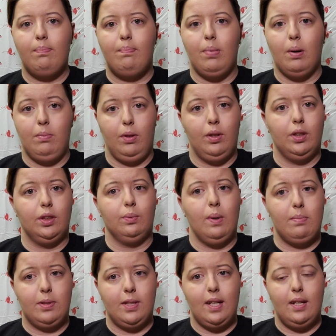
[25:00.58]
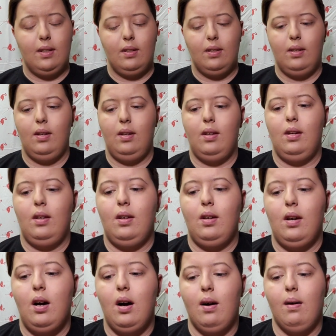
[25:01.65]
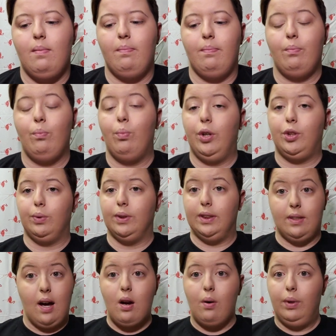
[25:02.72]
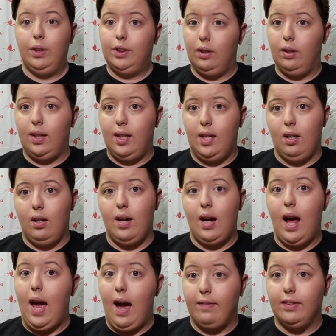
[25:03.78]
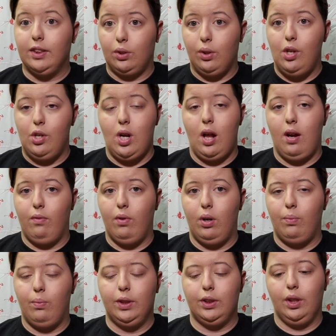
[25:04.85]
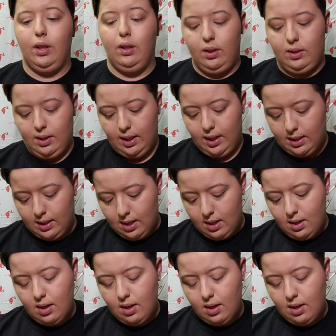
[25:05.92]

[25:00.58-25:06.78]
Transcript: Bermuda's website, which was not originally here, and I have a screenshot of what it originally looked like,